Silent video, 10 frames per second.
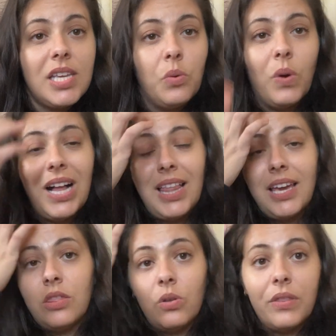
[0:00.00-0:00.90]
and while I
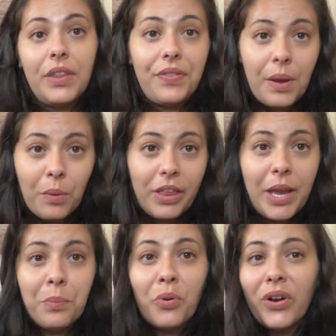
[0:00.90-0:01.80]
thought that they were
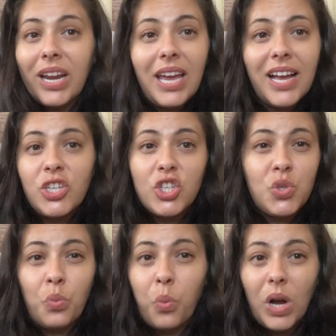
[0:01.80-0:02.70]
like pretty, I just
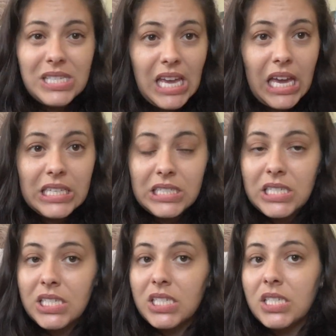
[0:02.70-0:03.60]

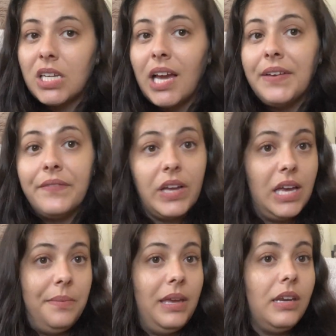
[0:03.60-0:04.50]
wasn't
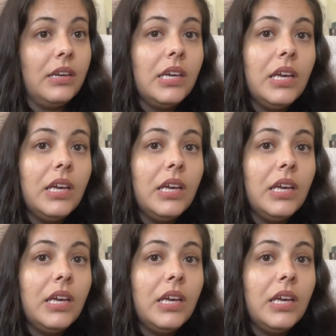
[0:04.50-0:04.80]
vibing.